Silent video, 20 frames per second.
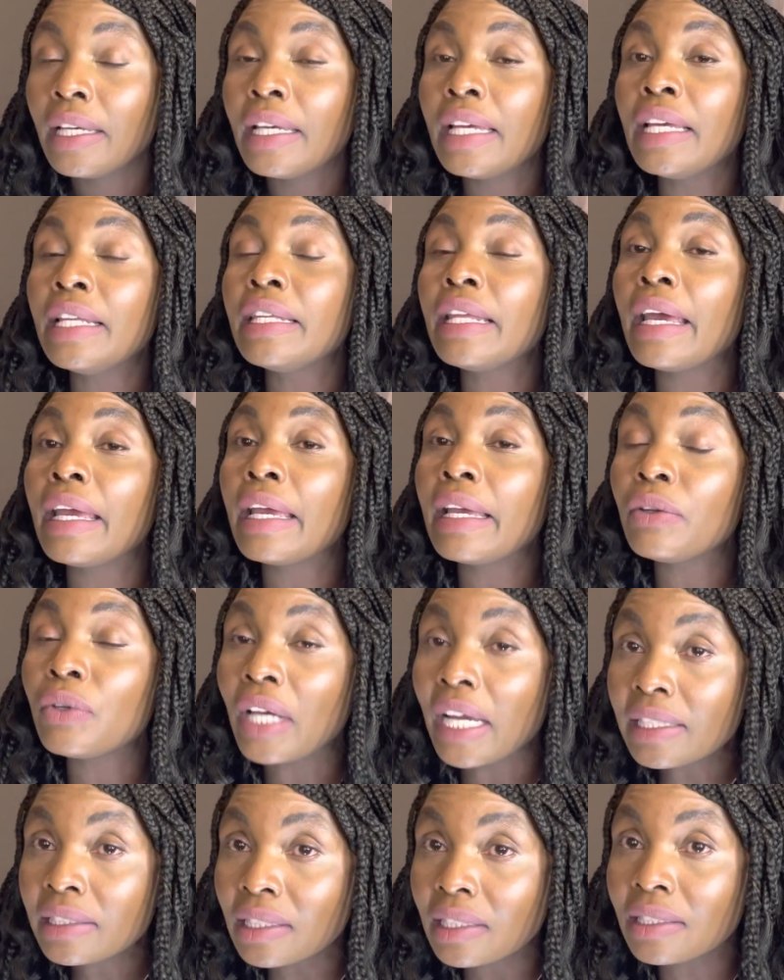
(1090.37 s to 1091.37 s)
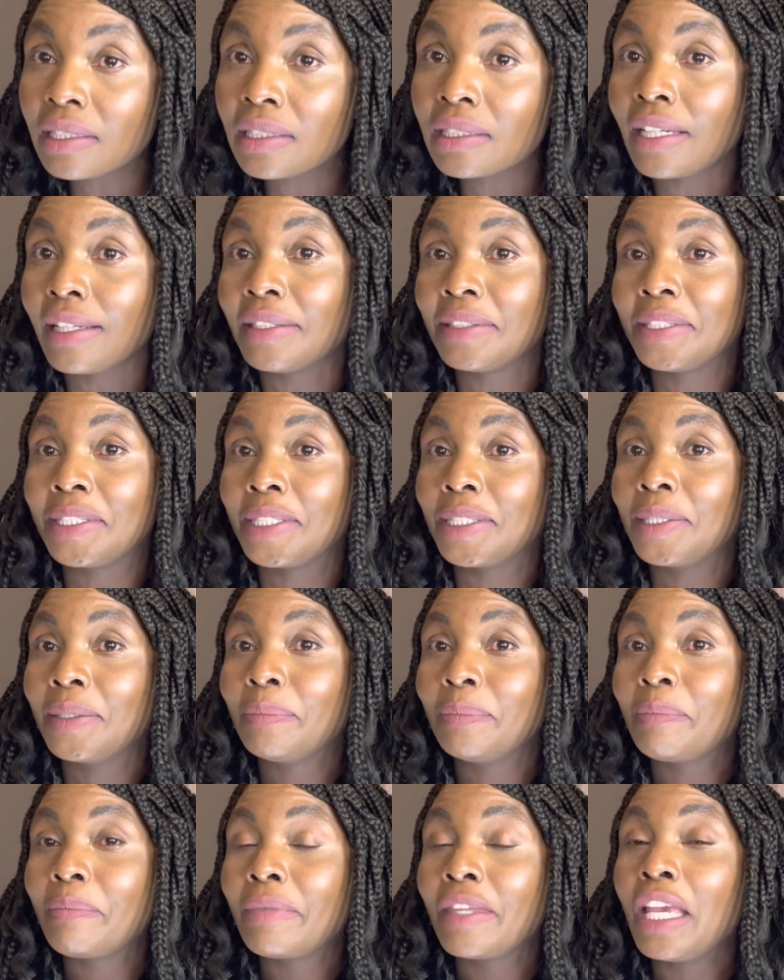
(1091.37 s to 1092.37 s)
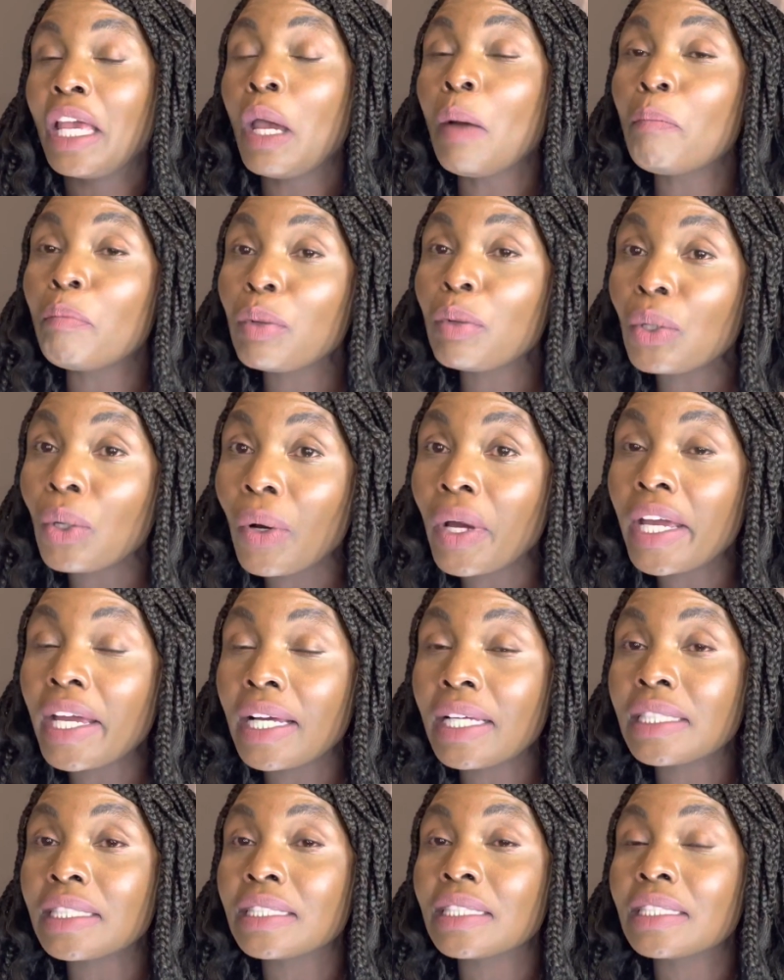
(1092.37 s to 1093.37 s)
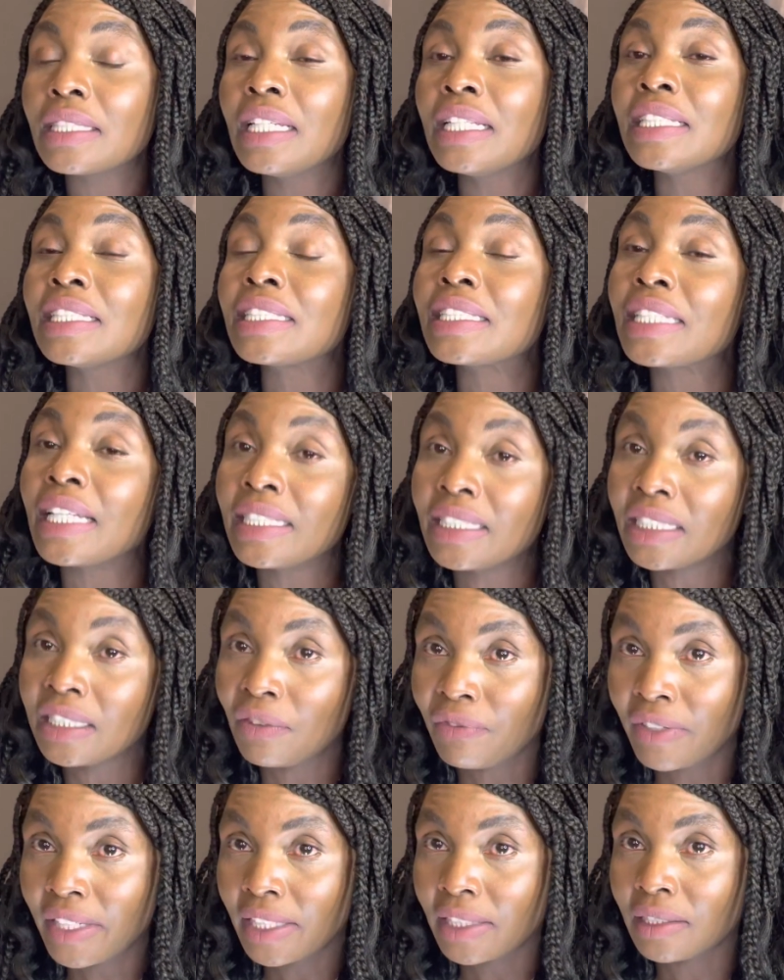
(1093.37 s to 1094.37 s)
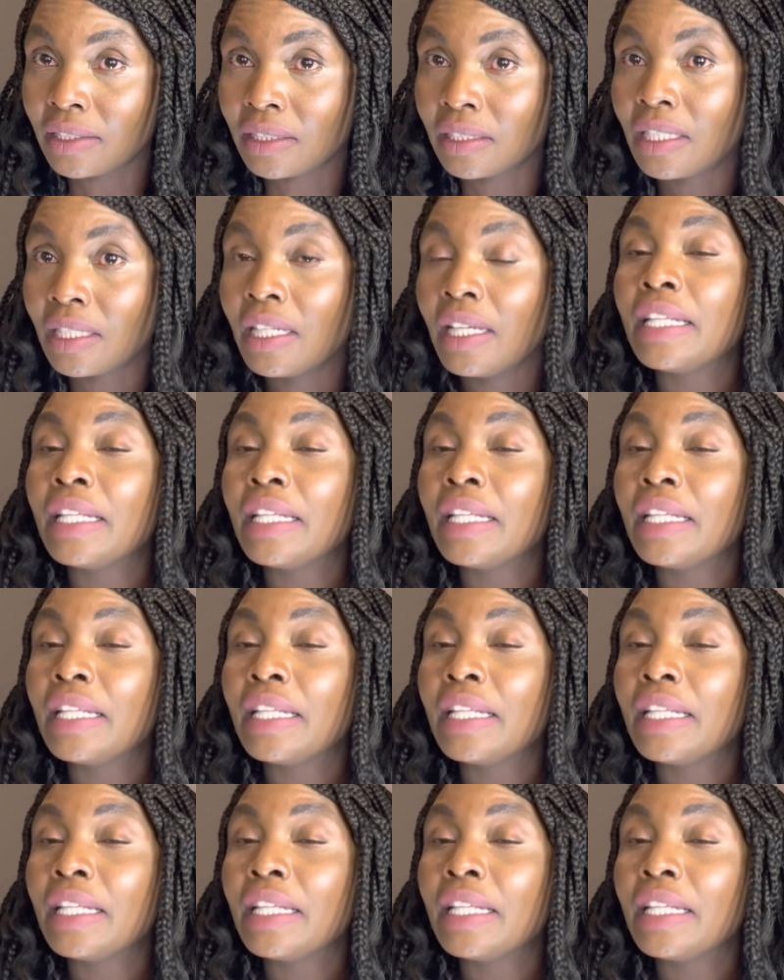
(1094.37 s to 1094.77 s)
In the United States, employers incentivize.